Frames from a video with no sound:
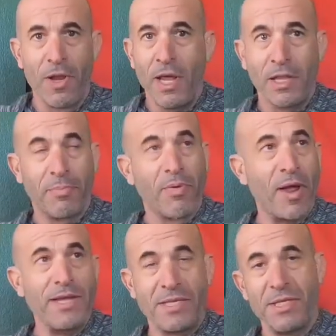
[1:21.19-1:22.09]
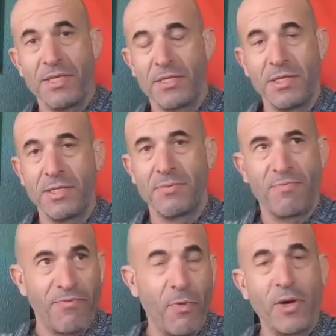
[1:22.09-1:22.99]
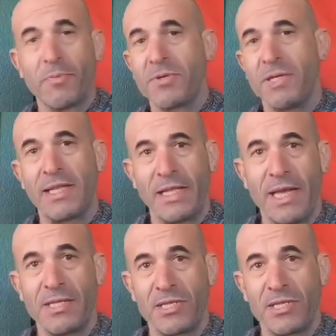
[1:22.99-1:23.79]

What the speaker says: and the price is 40% less.